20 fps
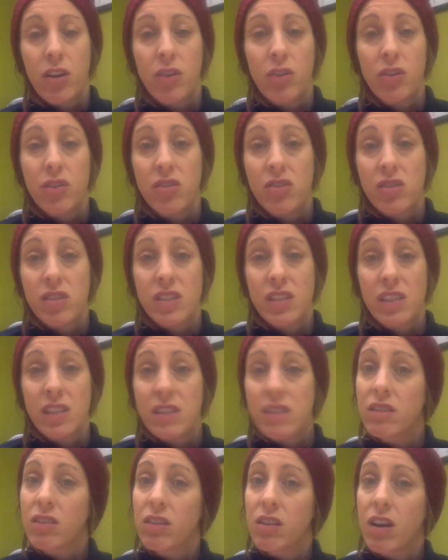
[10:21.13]
You just need
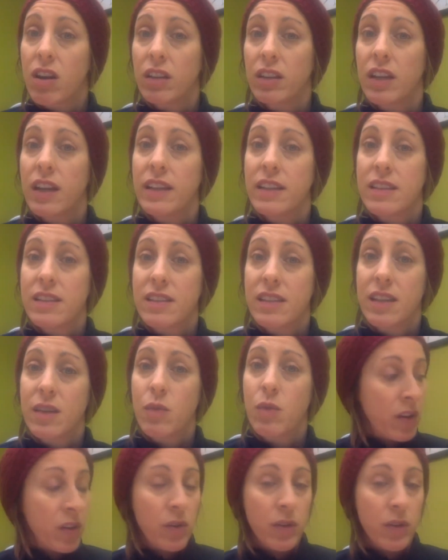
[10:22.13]
to look online to see where you